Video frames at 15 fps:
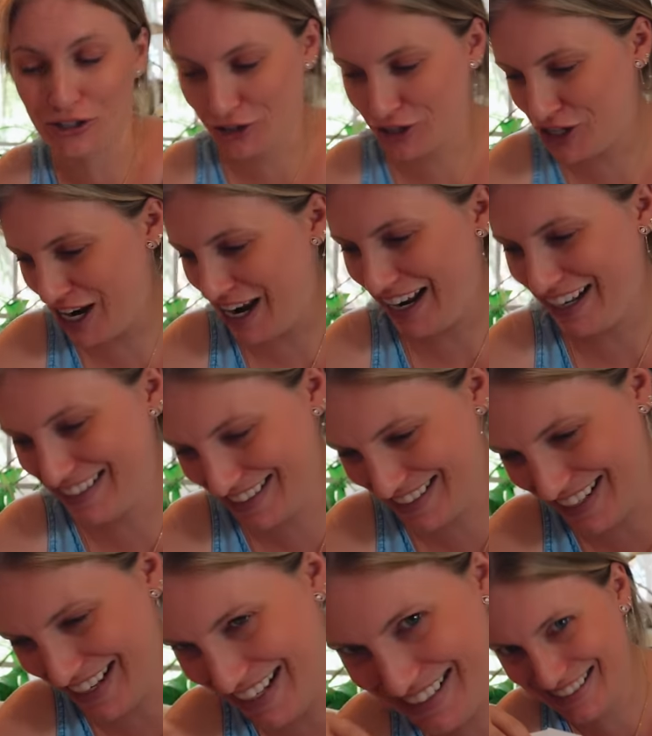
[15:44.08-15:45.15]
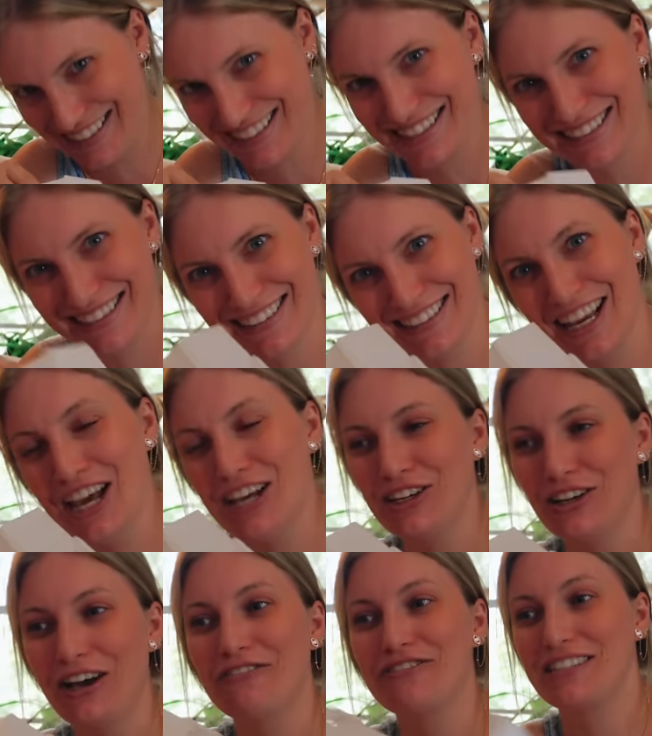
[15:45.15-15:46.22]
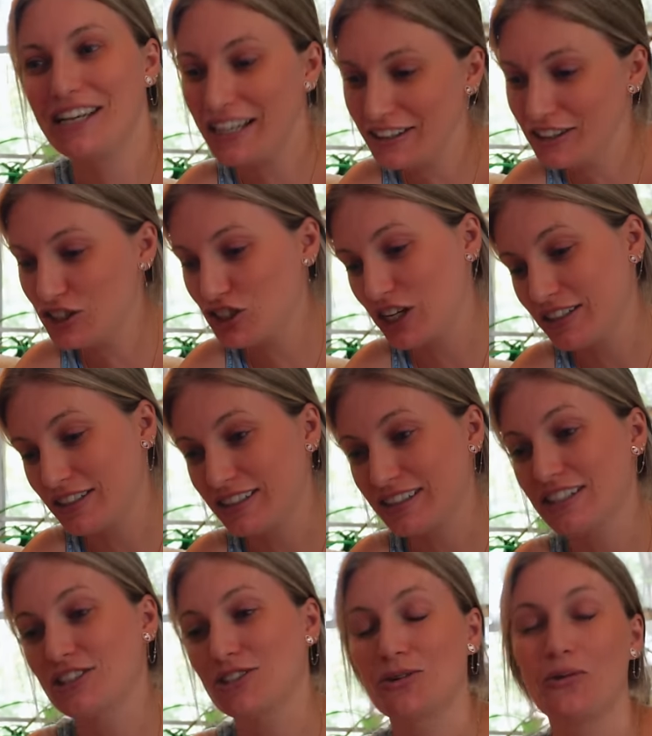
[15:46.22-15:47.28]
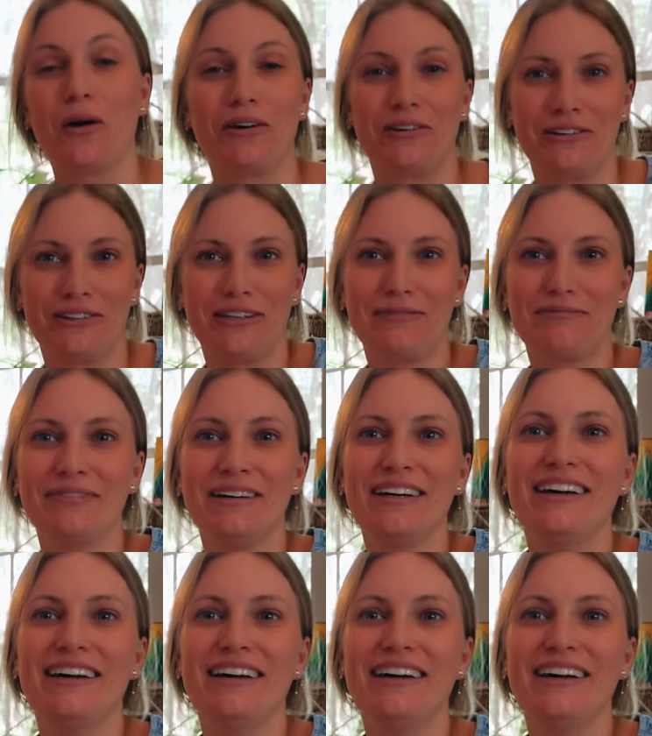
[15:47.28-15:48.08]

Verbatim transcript: your chances. You have taken the chances and squandered them.